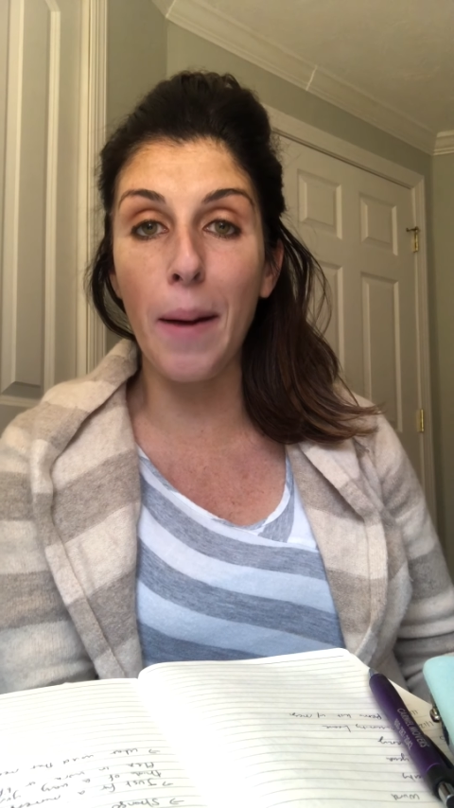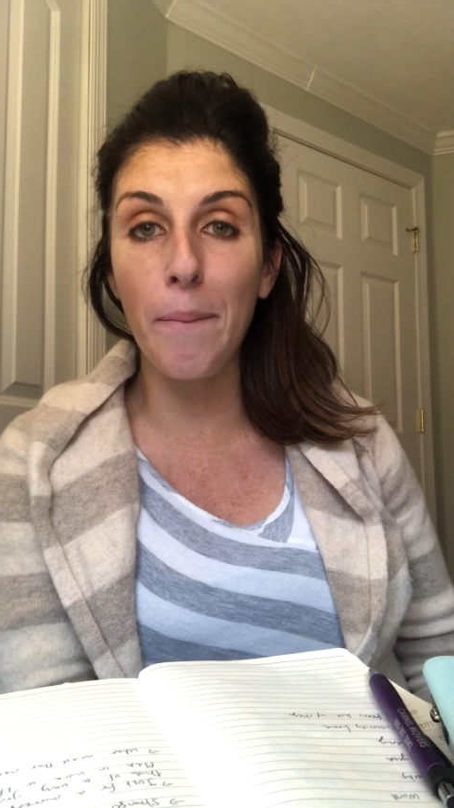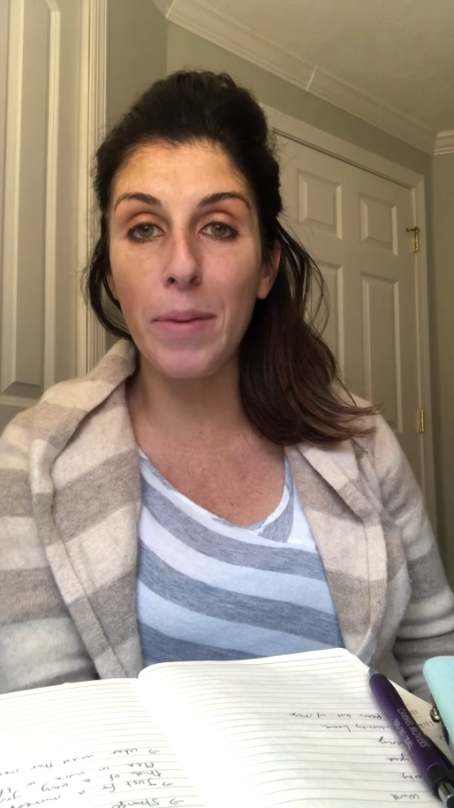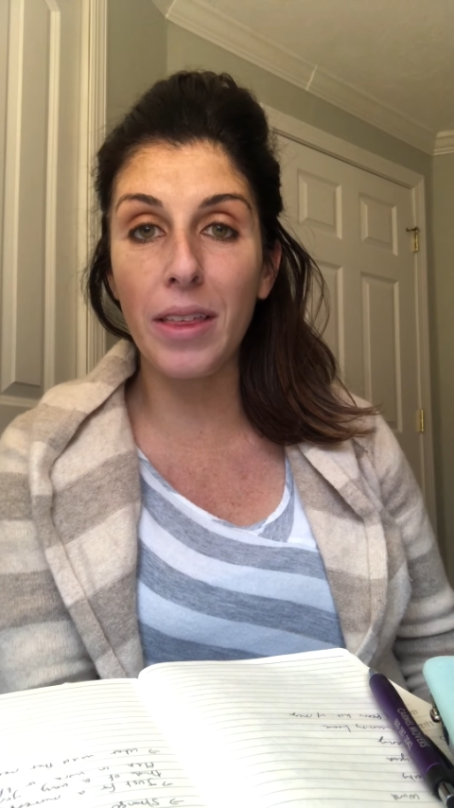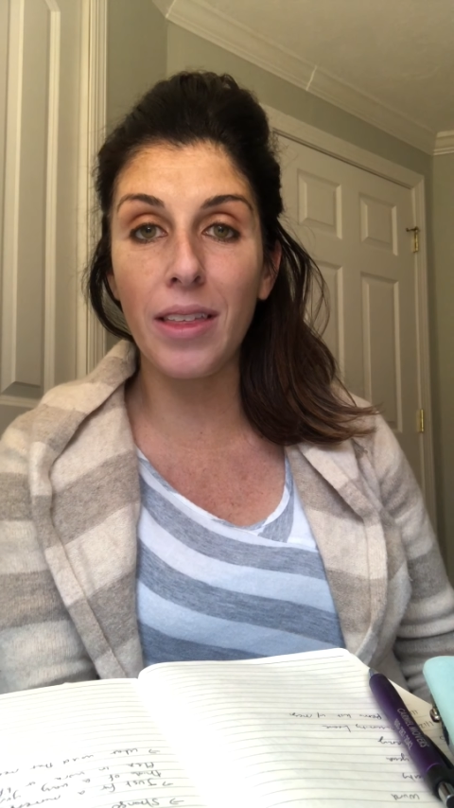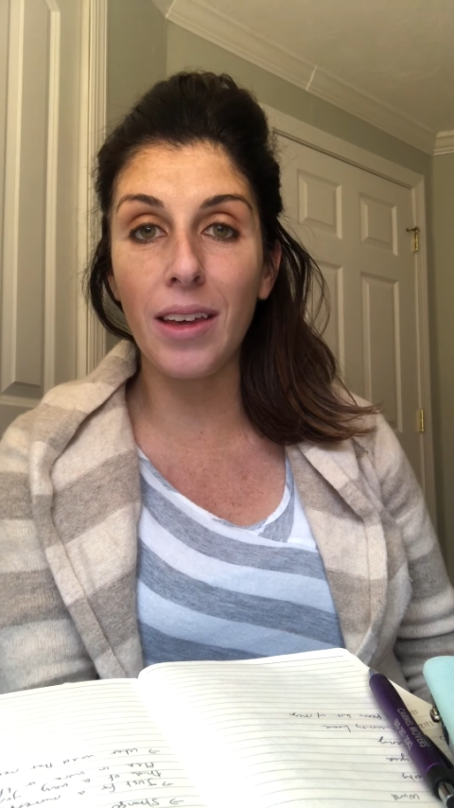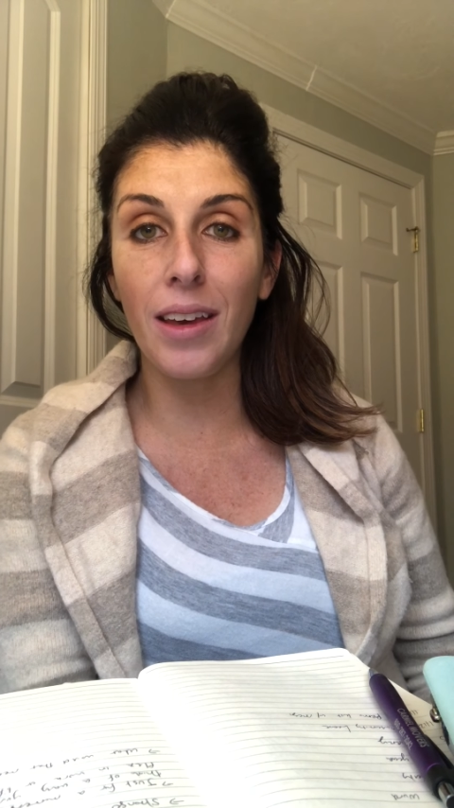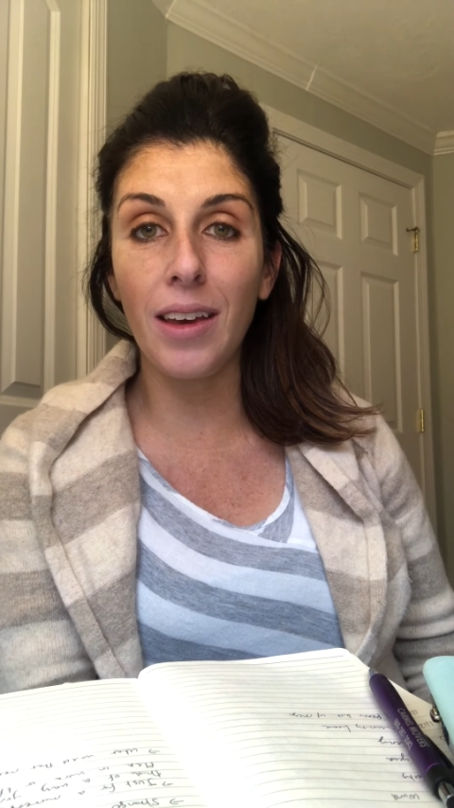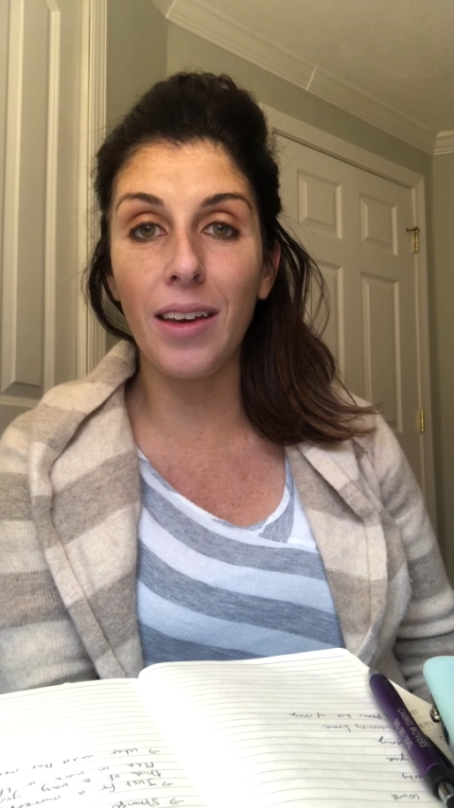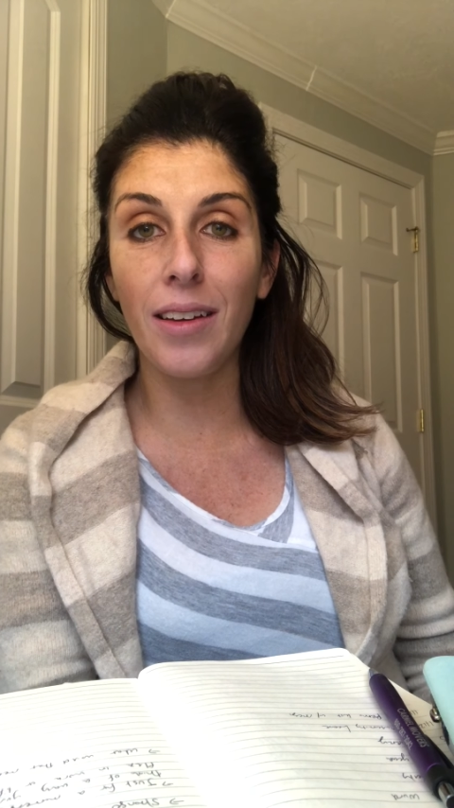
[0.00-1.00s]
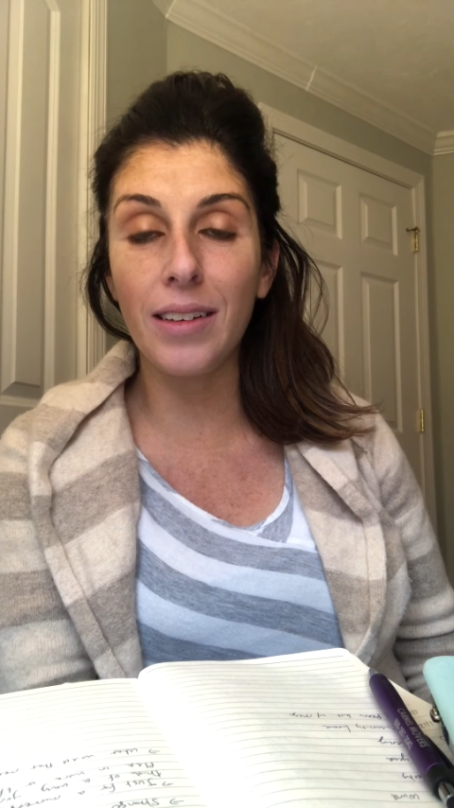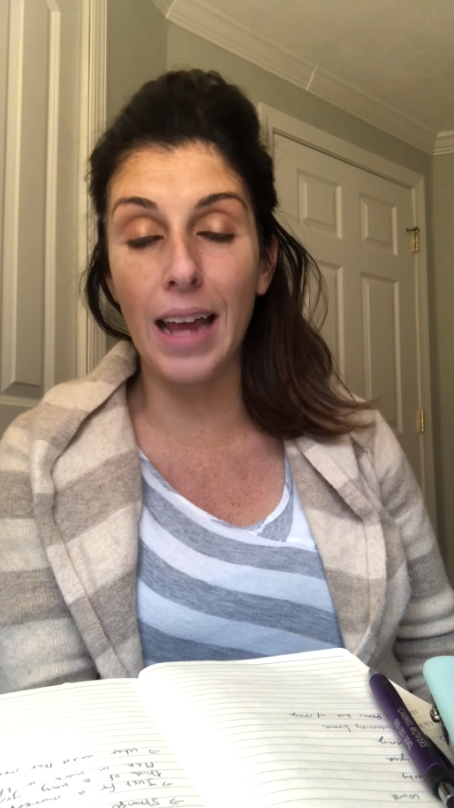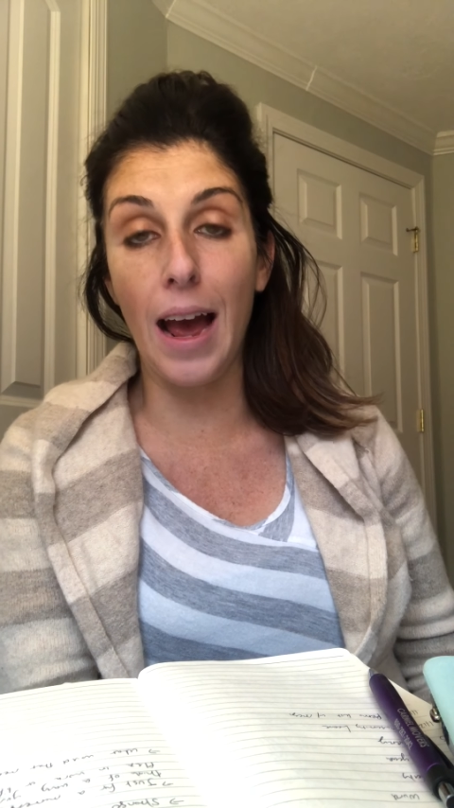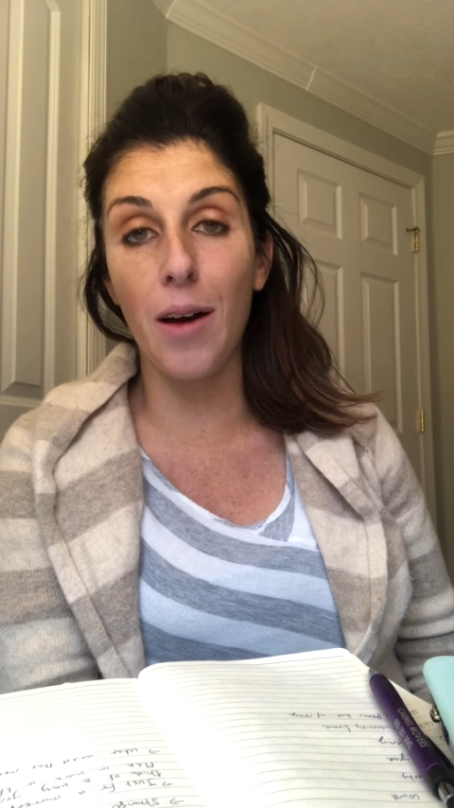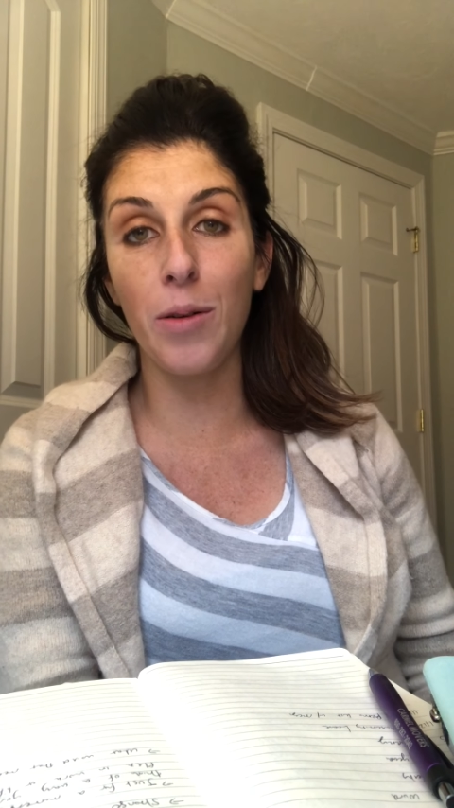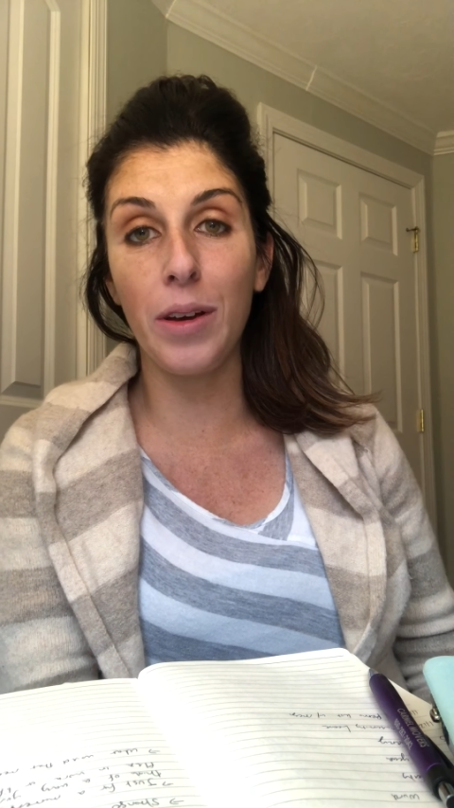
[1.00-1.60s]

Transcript: Empathy Now